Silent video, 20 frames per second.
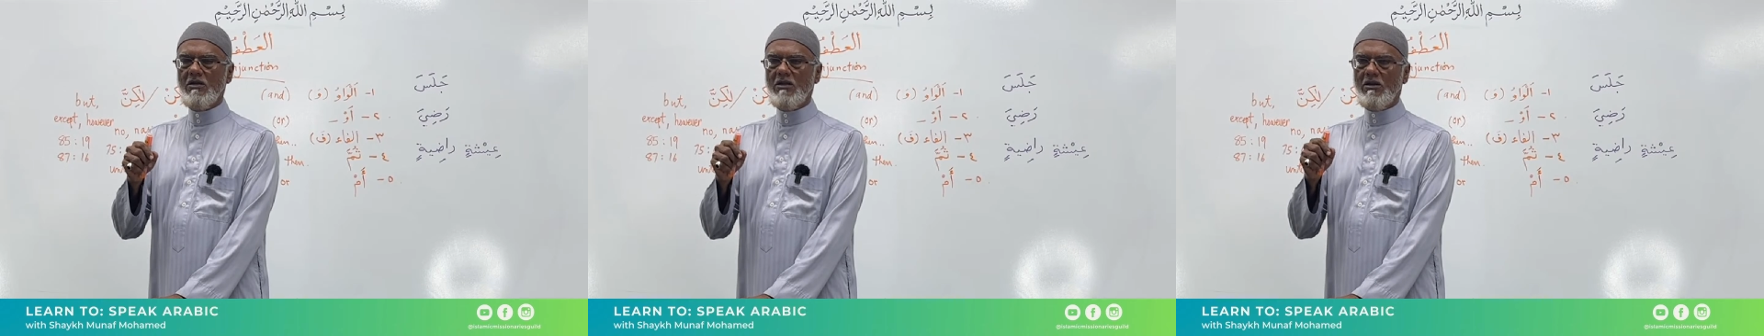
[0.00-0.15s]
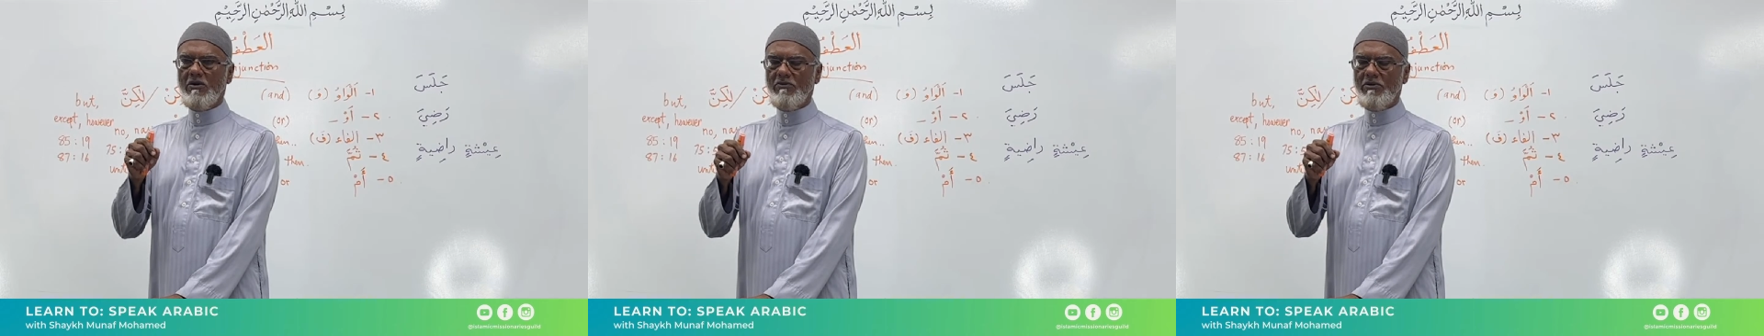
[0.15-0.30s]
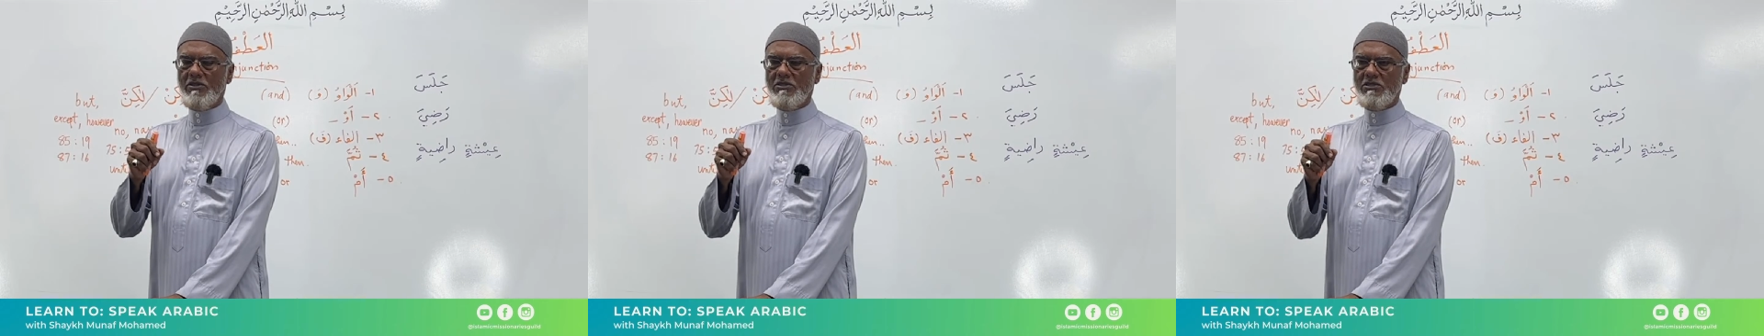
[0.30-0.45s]

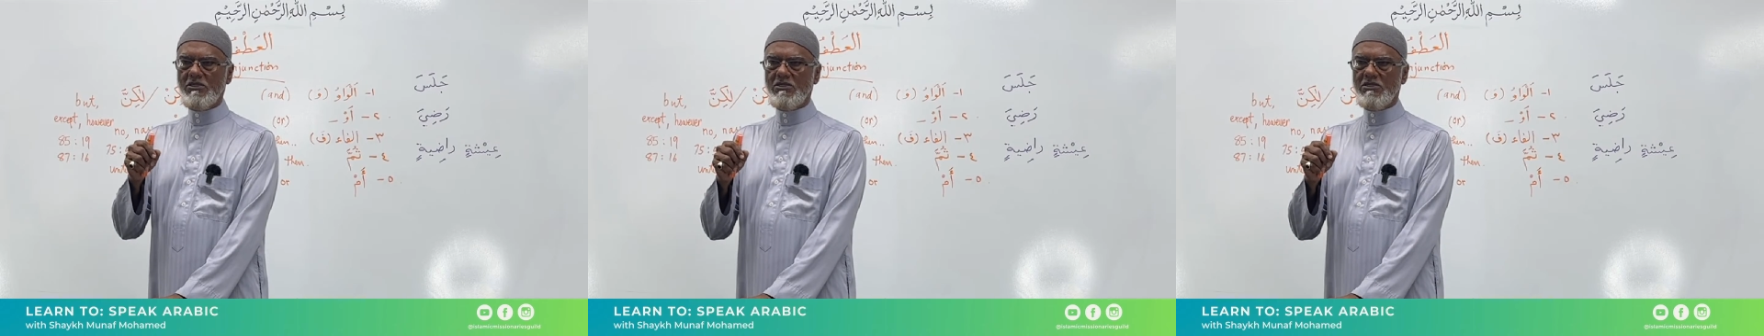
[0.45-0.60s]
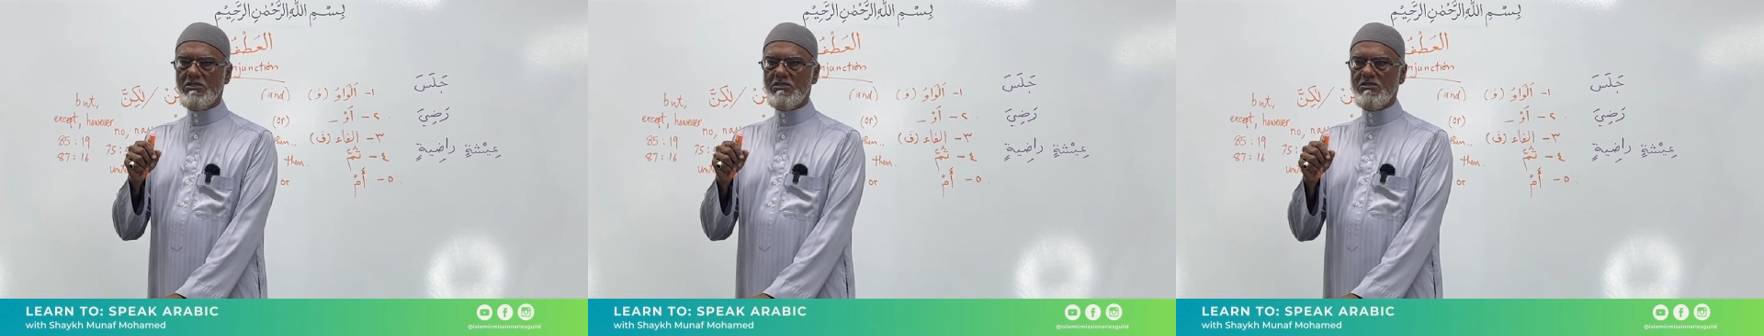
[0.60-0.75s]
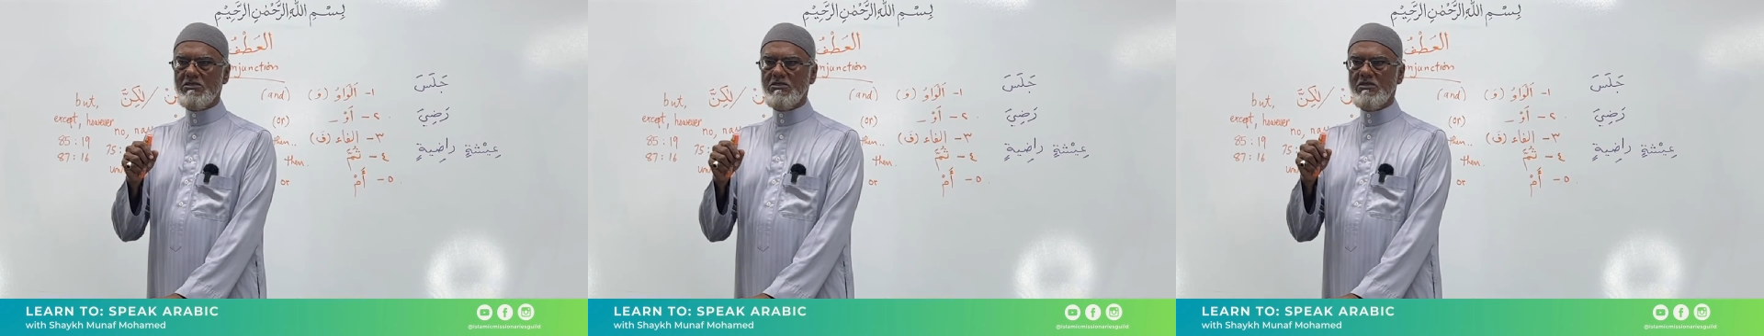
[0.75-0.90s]

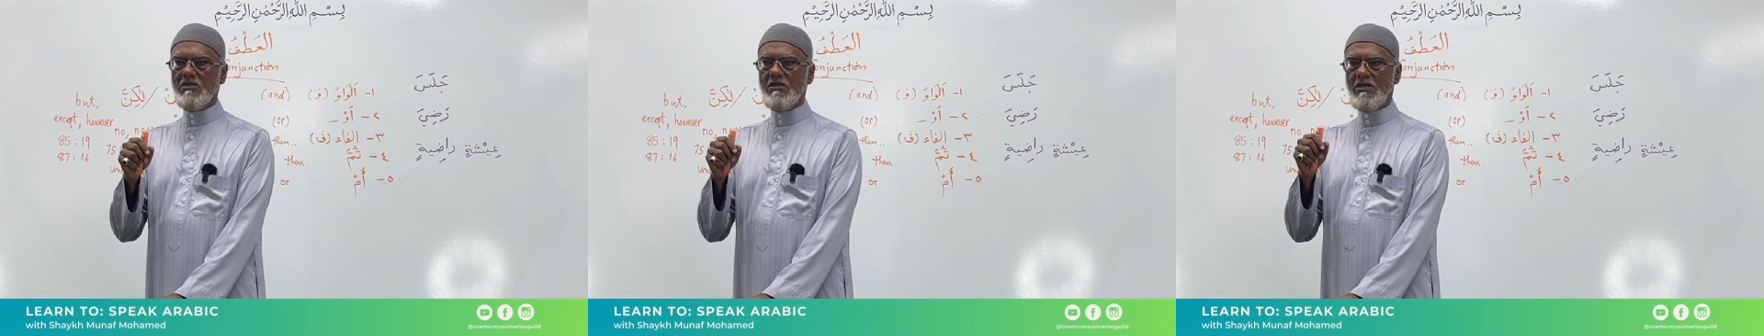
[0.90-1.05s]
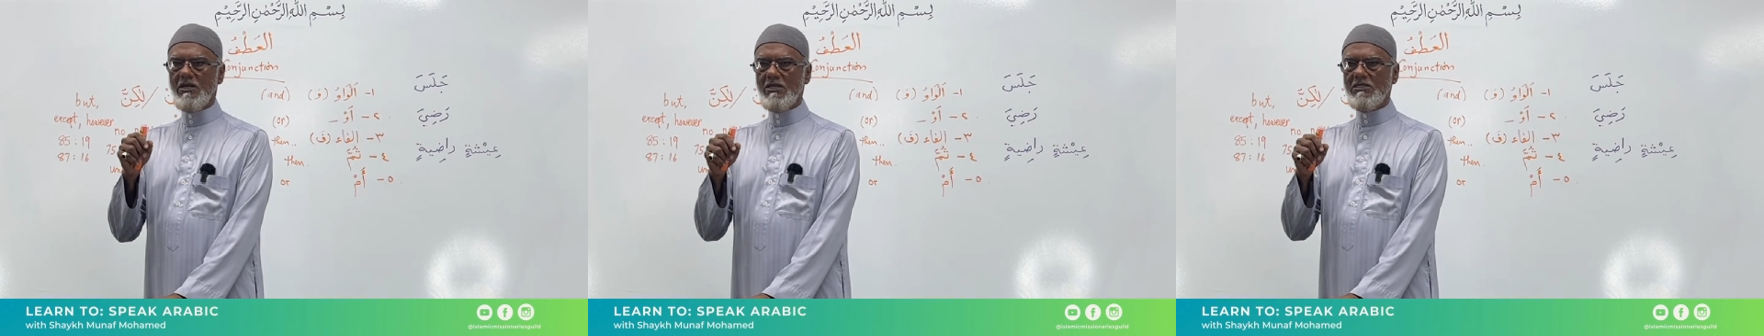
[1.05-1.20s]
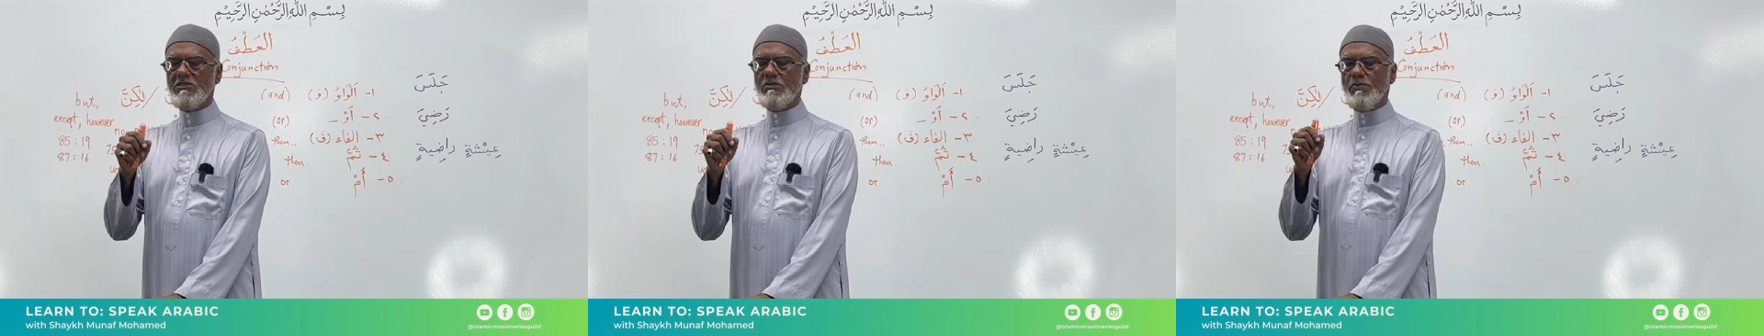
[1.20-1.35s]
reaches
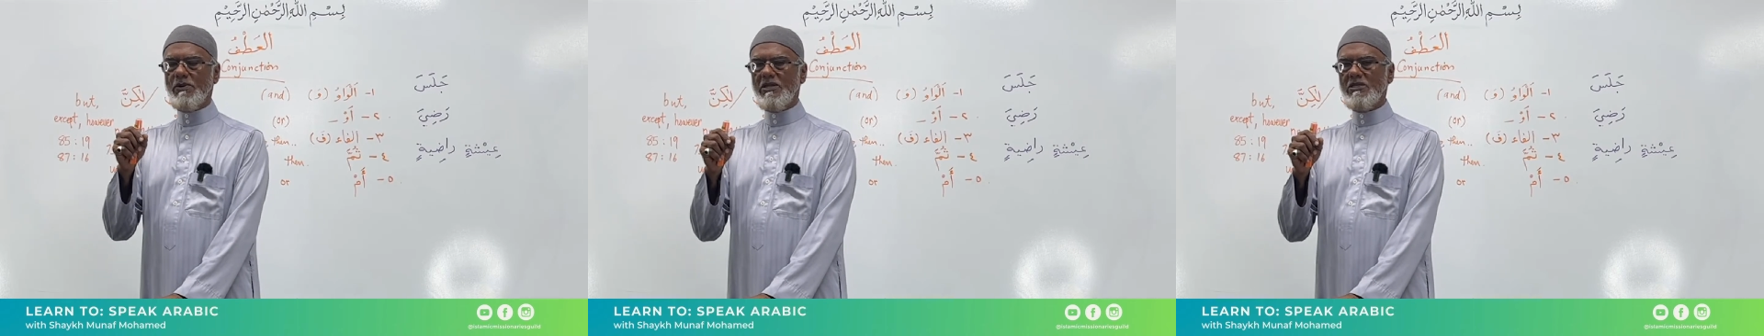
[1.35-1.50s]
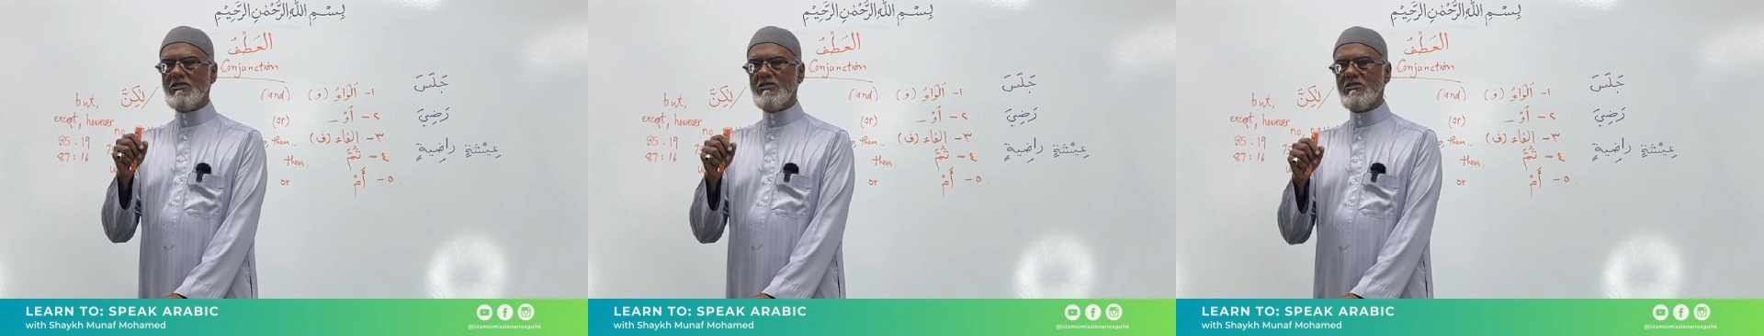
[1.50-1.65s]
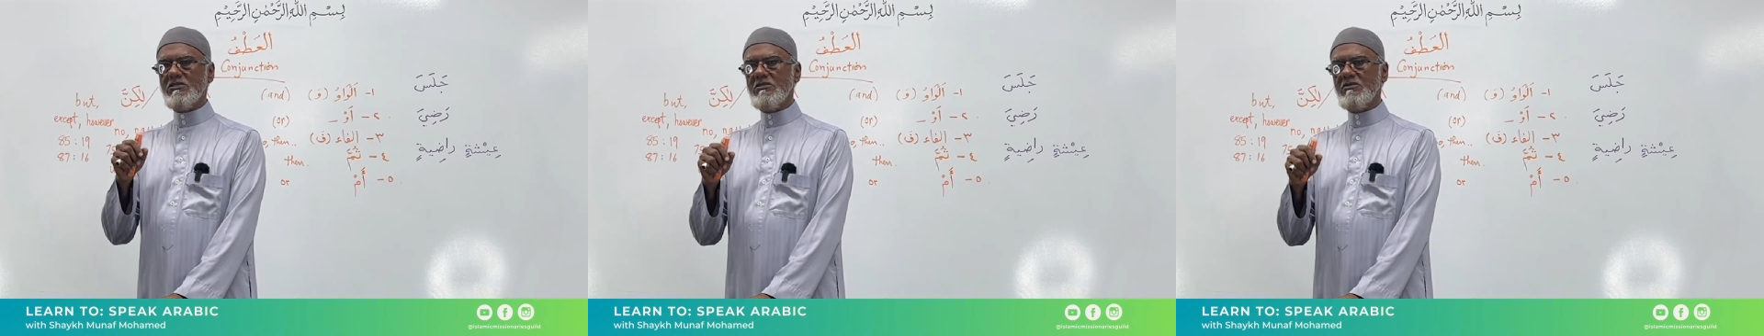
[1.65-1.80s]
its
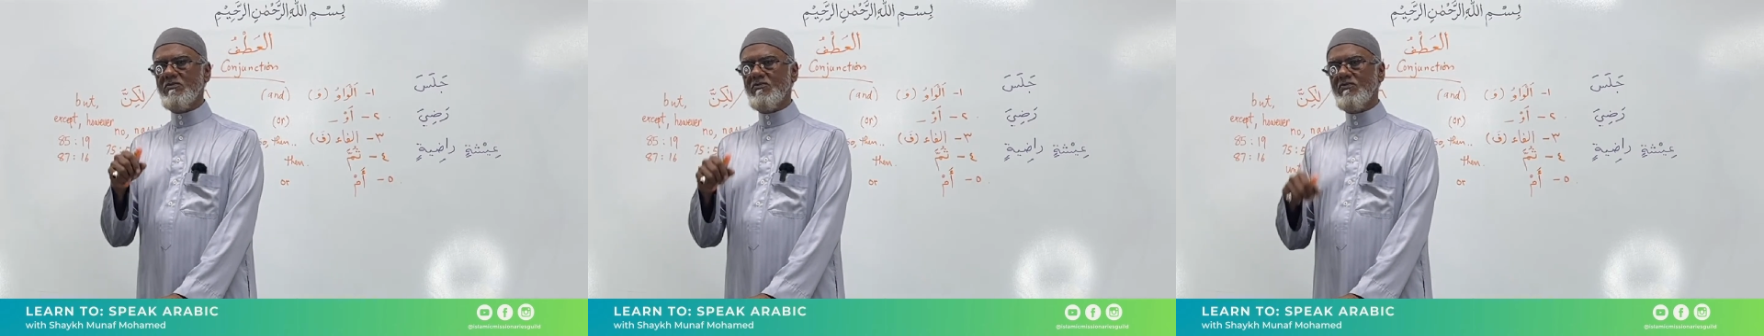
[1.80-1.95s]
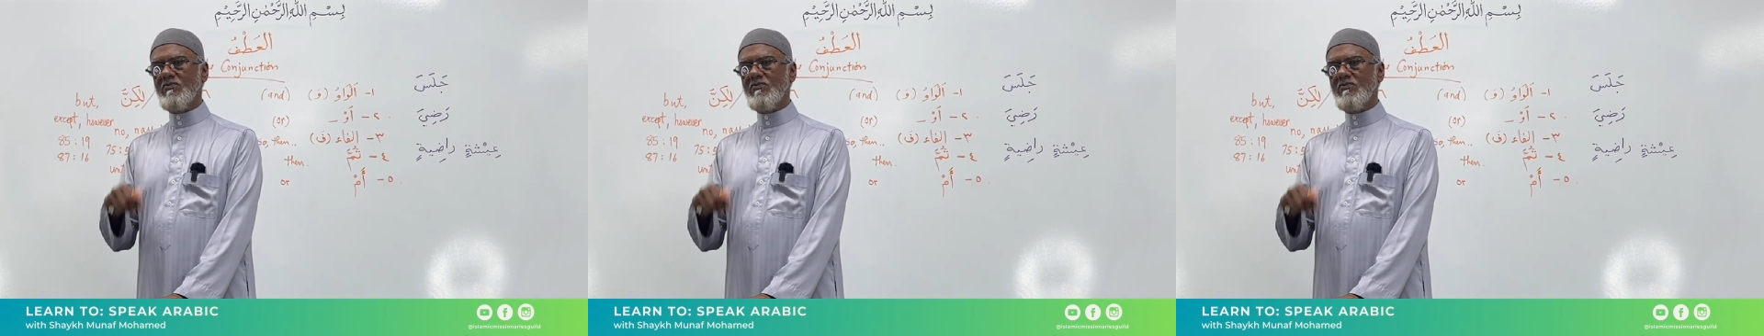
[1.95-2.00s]
place.